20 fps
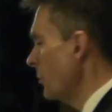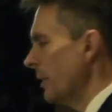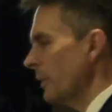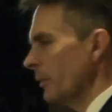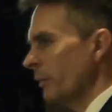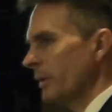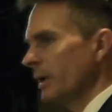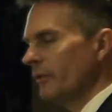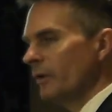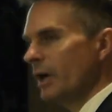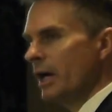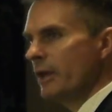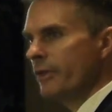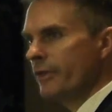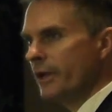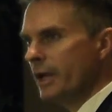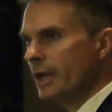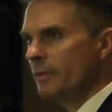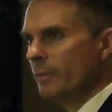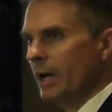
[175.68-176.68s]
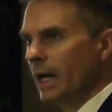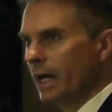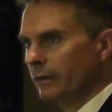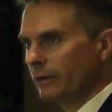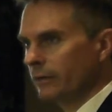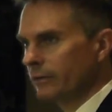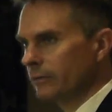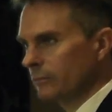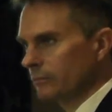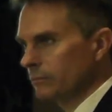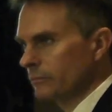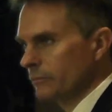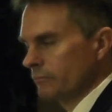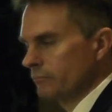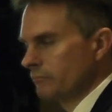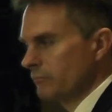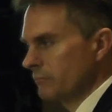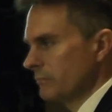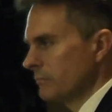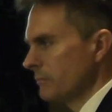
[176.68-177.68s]
But whenever I think about
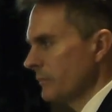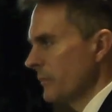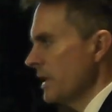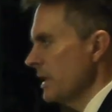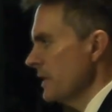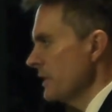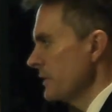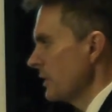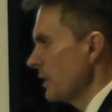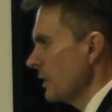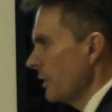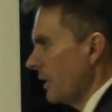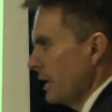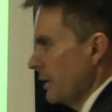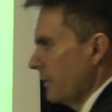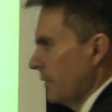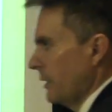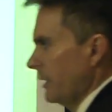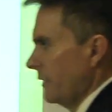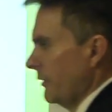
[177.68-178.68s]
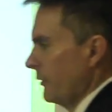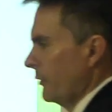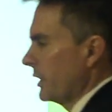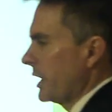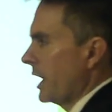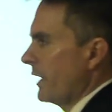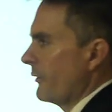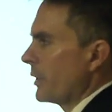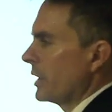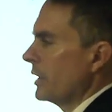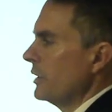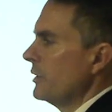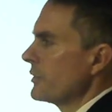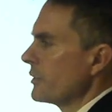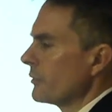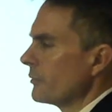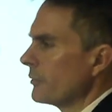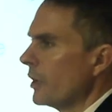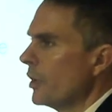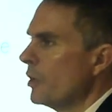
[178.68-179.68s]
these, okay, if we're going to use
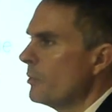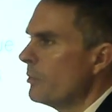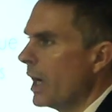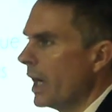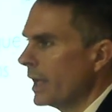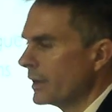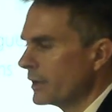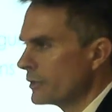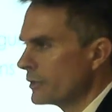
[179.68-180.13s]
a robot